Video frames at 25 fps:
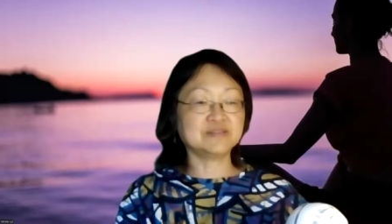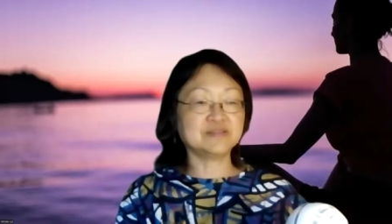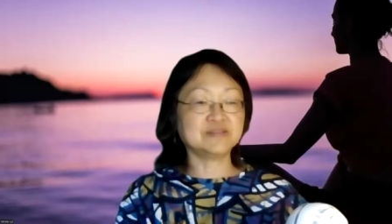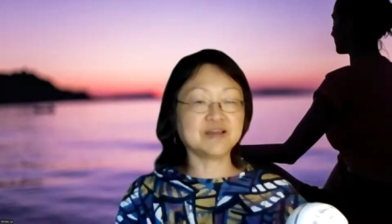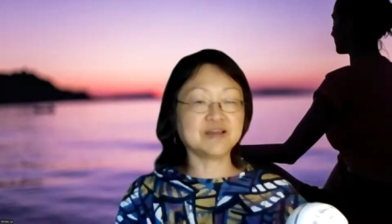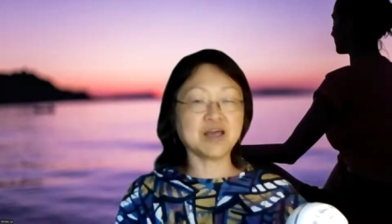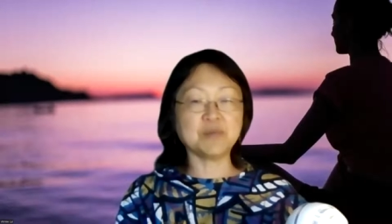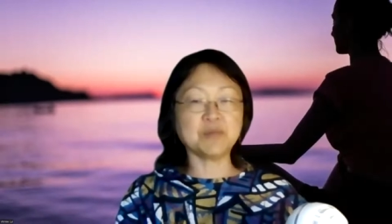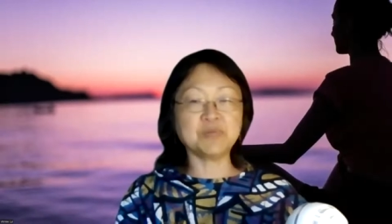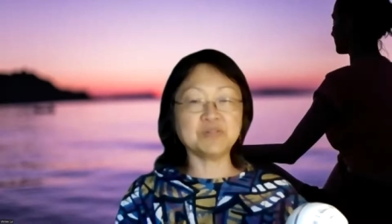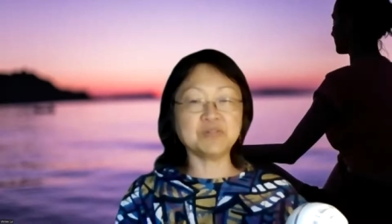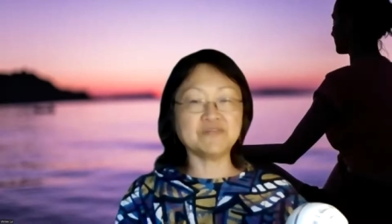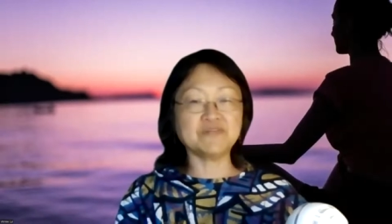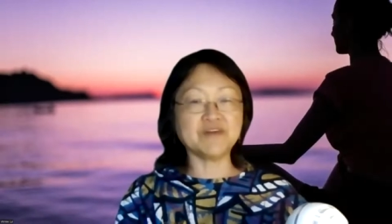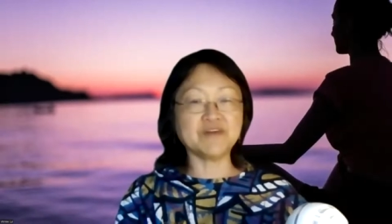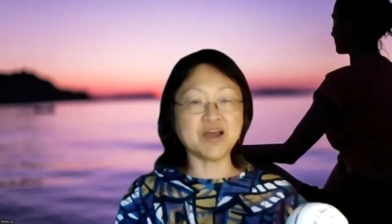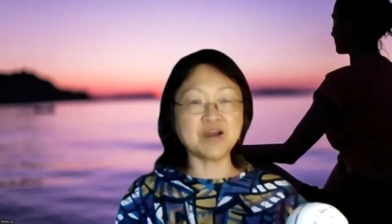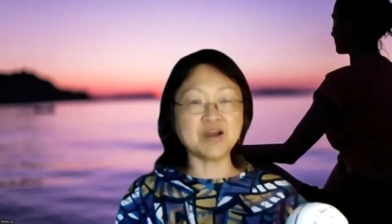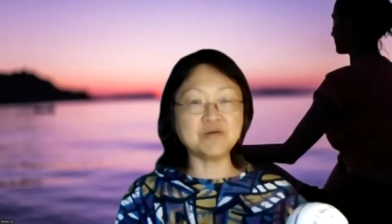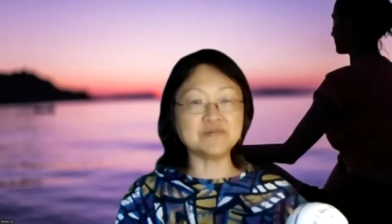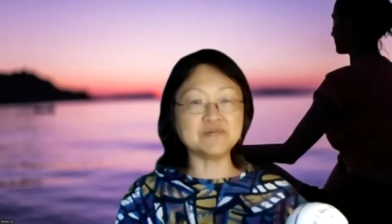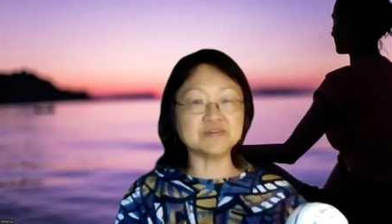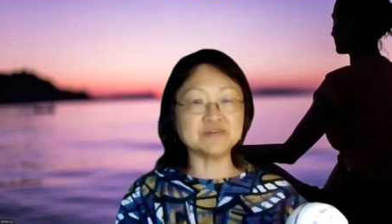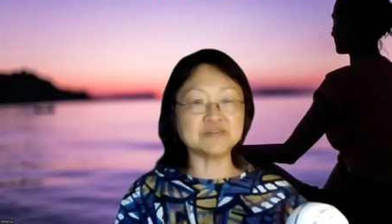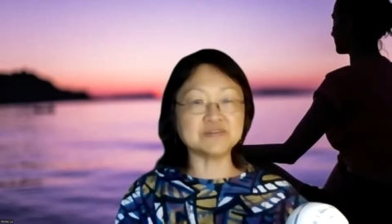a couple of
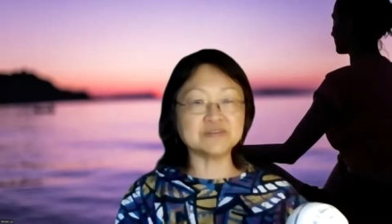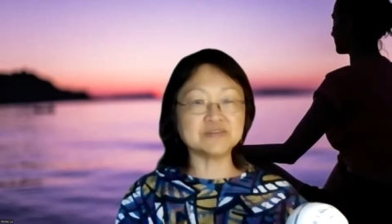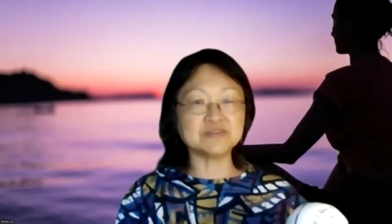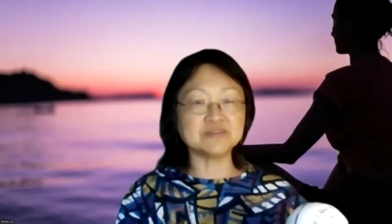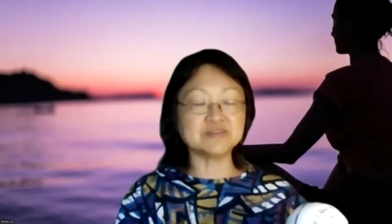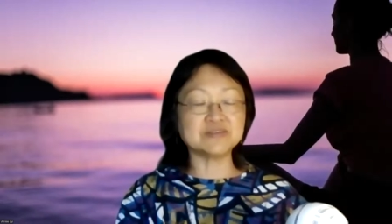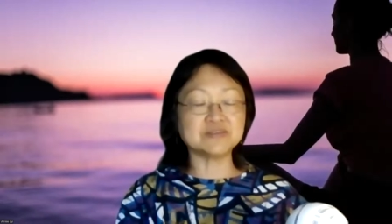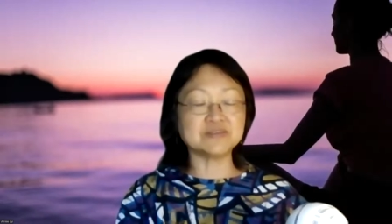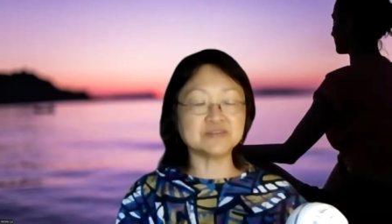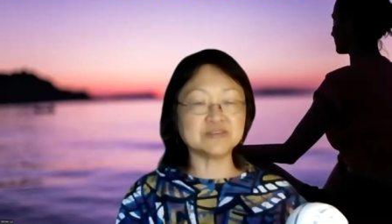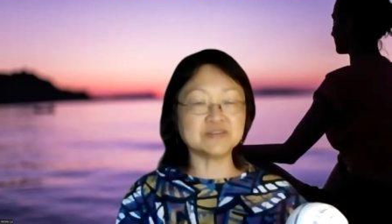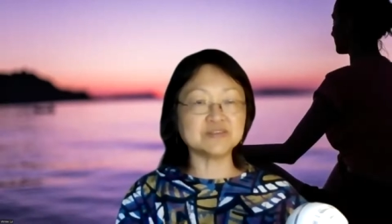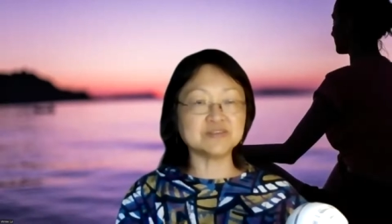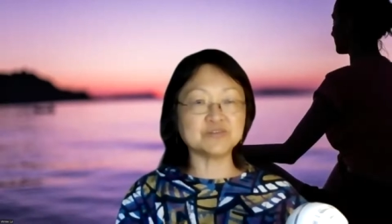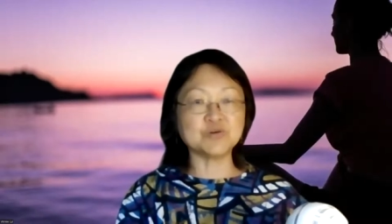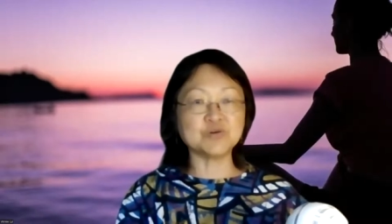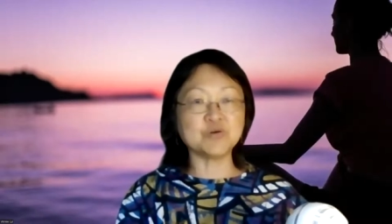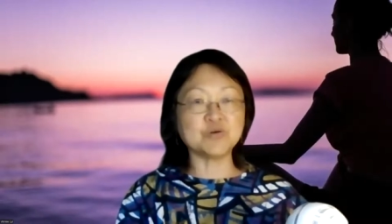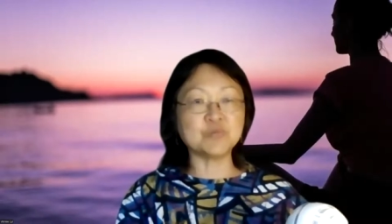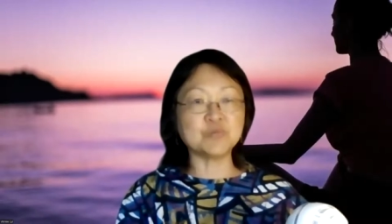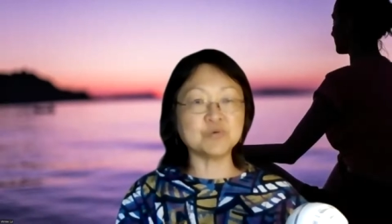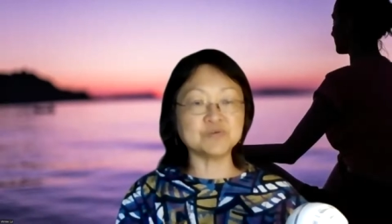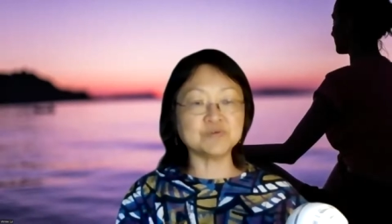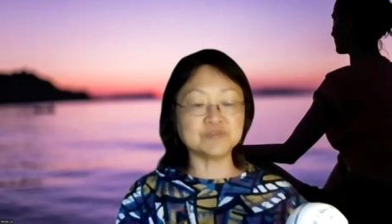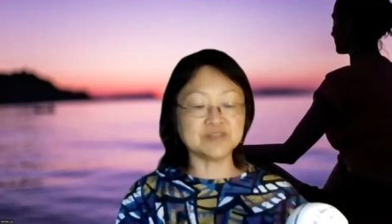hours. It's
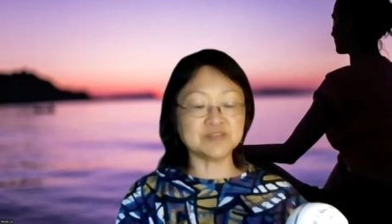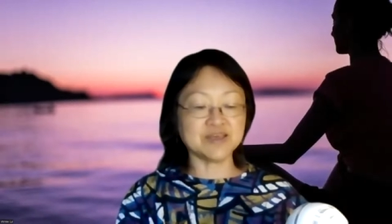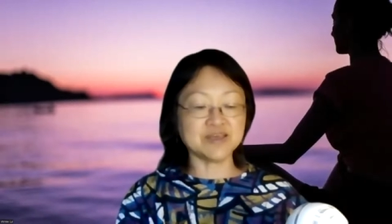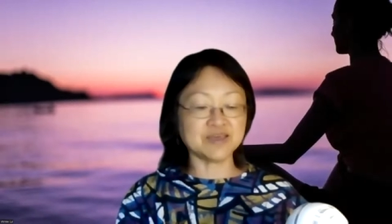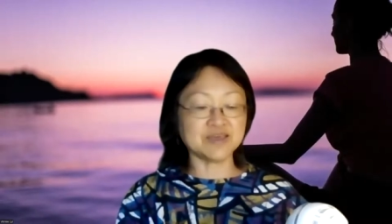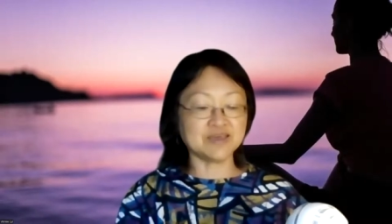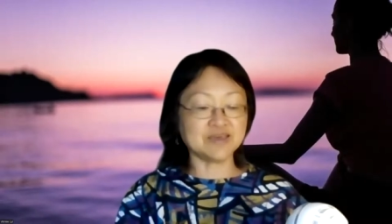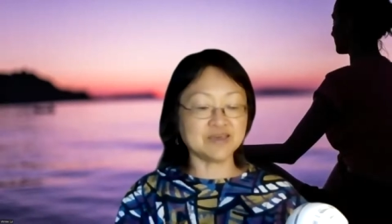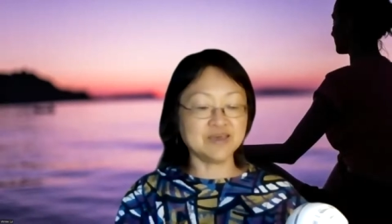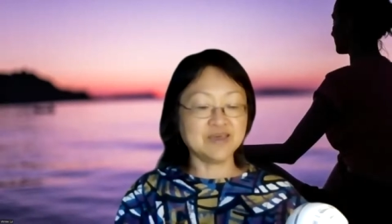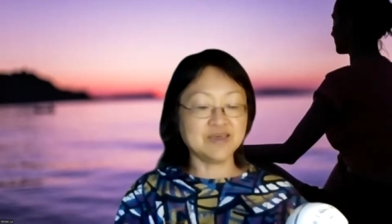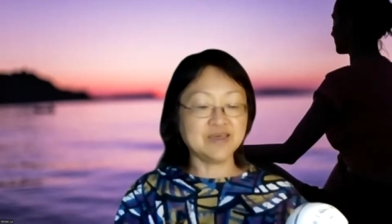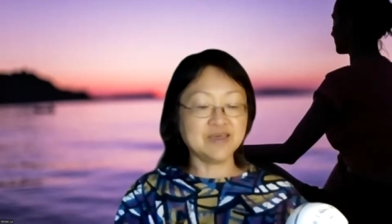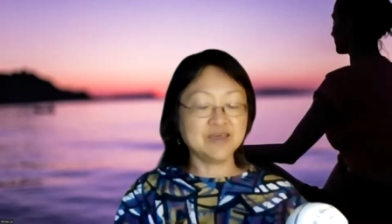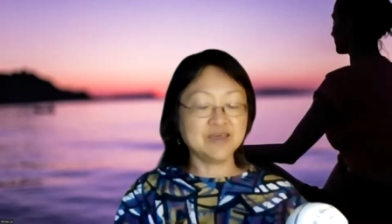almost like